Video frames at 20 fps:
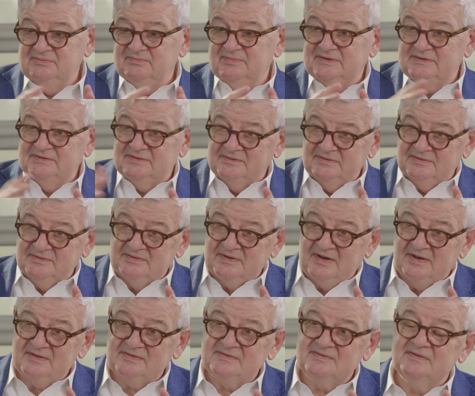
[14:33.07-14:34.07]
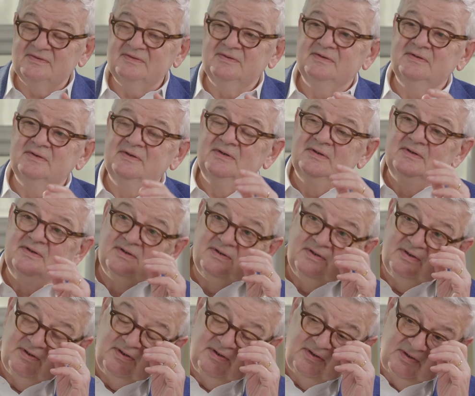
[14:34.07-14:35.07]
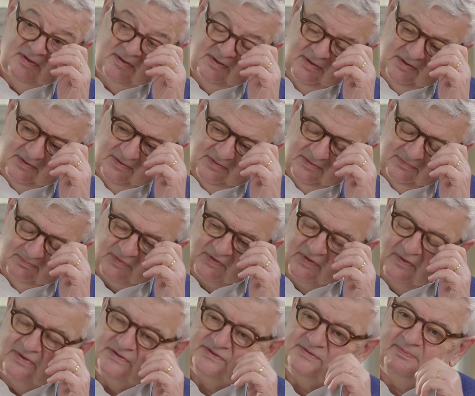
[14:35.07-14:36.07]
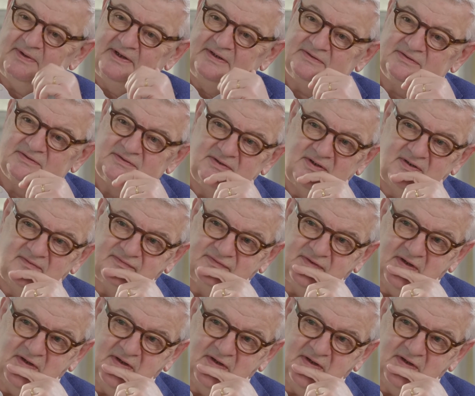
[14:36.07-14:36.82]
but it has a broad spectrum of